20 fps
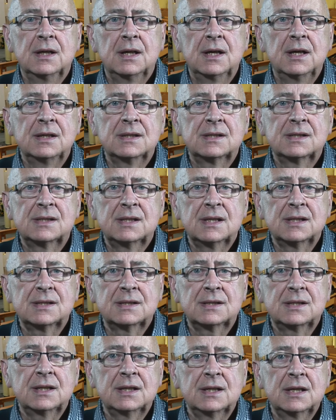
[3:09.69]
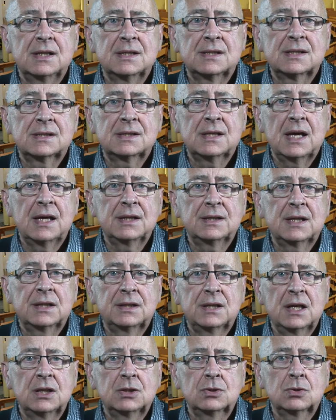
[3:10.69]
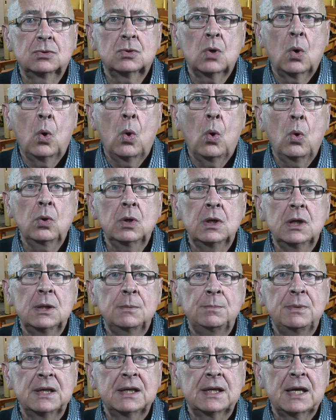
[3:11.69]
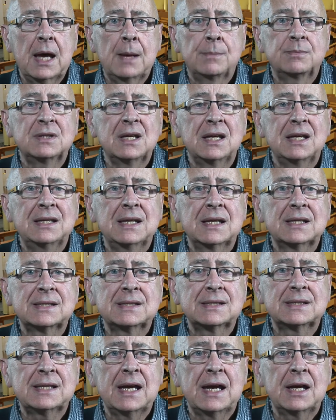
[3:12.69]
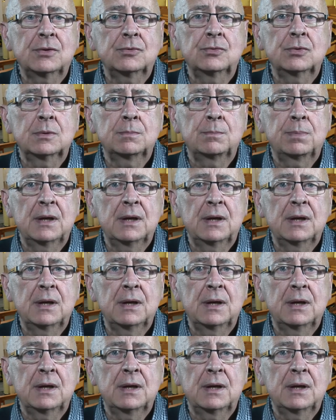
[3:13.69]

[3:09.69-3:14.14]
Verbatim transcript: insisting instead that they should only be kept in a sacred